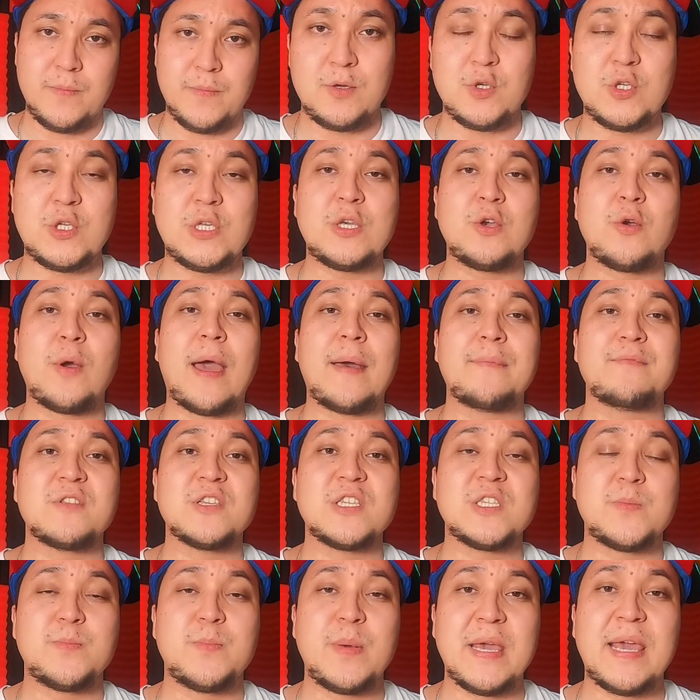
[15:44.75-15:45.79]
You have to
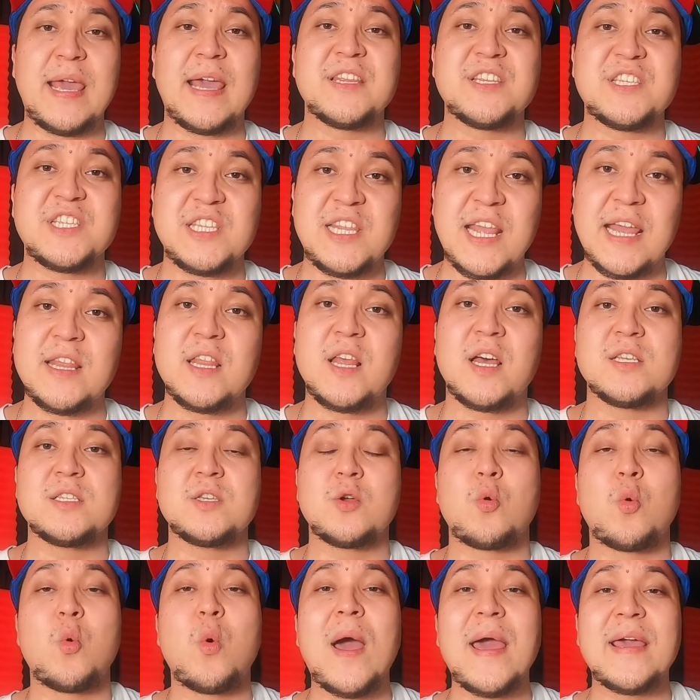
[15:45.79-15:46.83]
speak and stand on
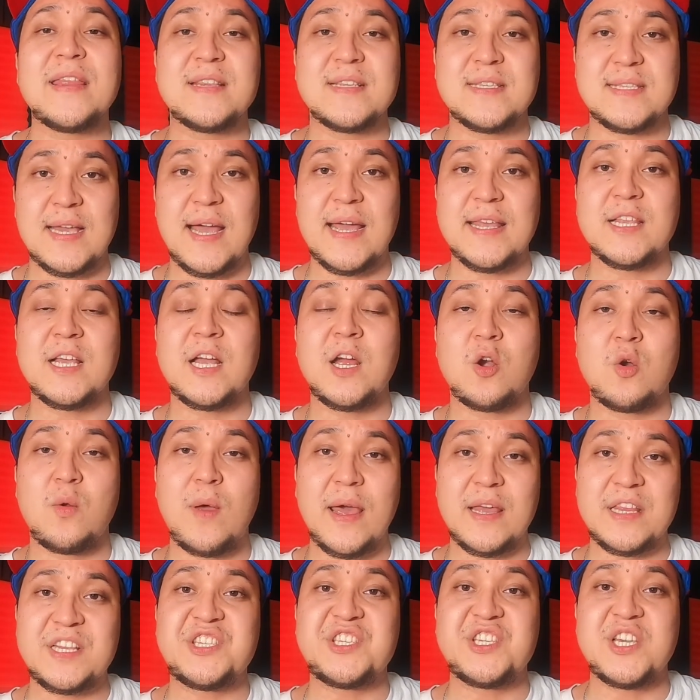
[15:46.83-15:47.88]
the right side,
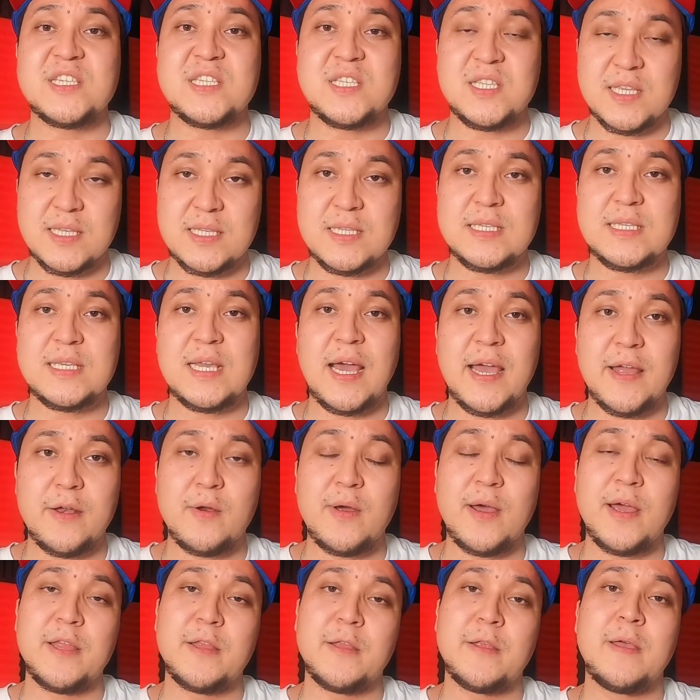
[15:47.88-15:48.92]
correct, justice side,
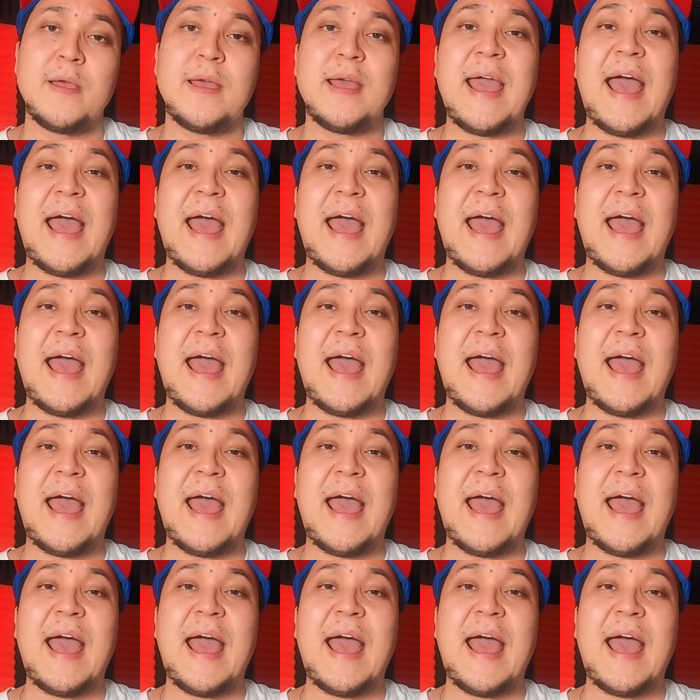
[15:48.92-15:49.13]
right?